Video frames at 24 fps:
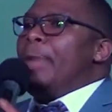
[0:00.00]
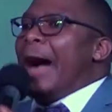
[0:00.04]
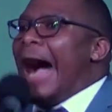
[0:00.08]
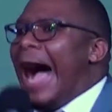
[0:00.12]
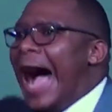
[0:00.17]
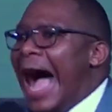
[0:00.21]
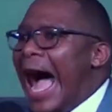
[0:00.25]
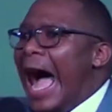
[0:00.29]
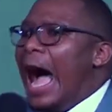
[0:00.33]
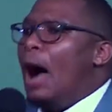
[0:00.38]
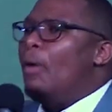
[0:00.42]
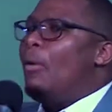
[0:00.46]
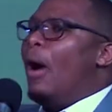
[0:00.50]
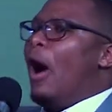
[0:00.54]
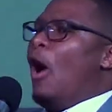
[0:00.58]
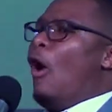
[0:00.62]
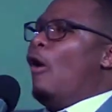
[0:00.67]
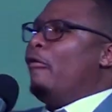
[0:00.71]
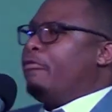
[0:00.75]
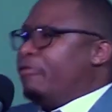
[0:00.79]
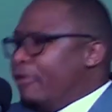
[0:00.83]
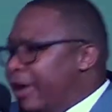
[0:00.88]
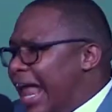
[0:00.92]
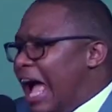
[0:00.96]
power
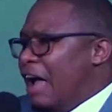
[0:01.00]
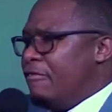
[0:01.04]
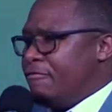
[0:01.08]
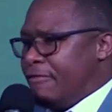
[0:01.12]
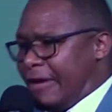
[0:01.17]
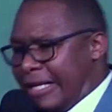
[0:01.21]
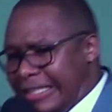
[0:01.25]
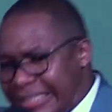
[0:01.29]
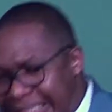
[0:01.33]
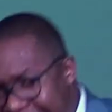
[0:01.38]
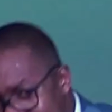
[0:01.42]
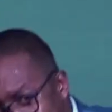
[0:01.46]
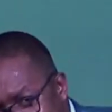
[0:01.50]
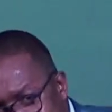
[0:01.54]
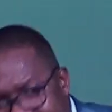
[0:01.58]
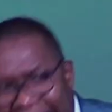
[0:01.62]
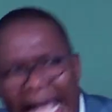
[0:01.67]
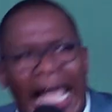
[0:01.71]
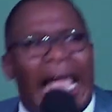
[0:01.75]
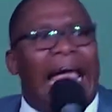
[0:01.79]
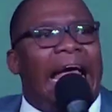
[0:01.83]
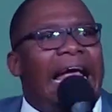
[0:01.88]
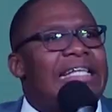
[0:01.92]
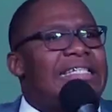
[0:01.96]
of life and
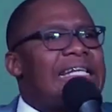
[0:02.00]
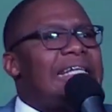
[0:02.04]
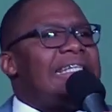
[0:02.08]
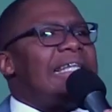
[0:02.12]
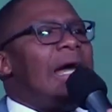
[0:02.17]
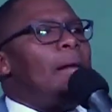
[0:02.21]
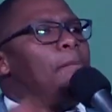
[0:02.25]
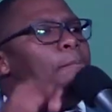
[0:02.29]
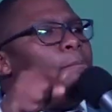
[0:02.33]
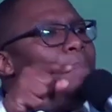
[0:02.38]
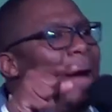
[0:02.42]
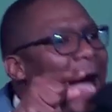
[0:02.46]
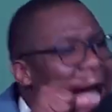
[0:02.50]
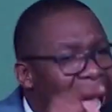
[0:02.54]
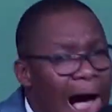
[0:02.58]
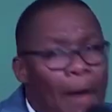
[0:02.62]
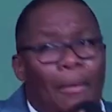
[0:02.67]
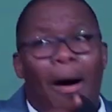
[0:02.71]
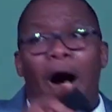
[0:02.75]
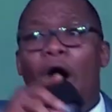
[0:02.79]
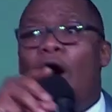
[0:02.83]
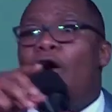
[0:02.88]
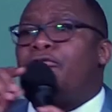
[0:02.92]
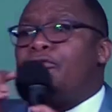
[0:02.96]
death is in the
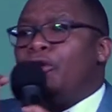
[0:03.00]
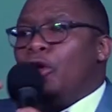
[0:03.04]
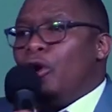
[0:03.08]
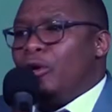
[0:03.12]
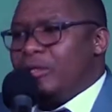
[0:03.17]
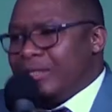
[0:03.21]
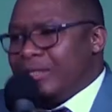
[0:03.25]
power of your